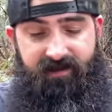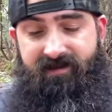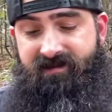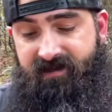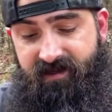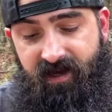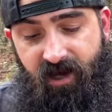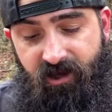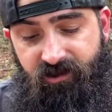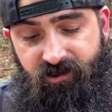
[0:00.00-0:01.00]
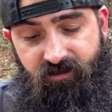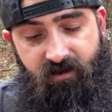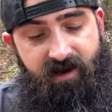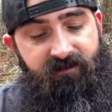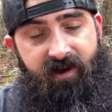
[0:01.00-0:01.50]
is the
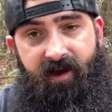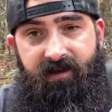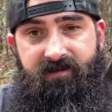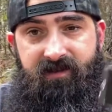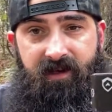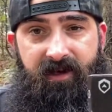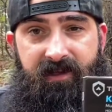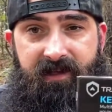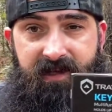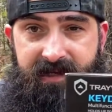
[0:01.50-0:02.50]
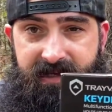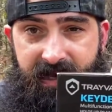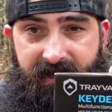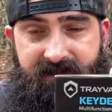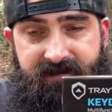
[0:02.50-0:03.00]
Trayvax
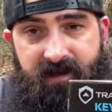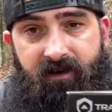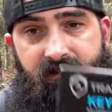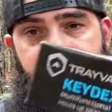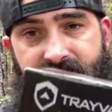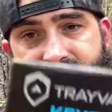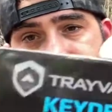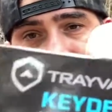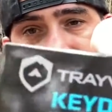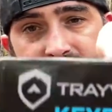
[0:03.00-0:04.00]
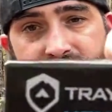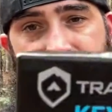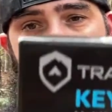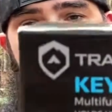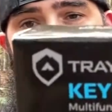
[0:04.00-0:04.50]
Keydex. Now, excuse the wrinkled
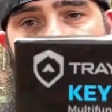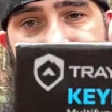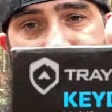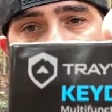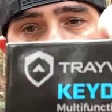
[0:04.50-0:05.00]
up box.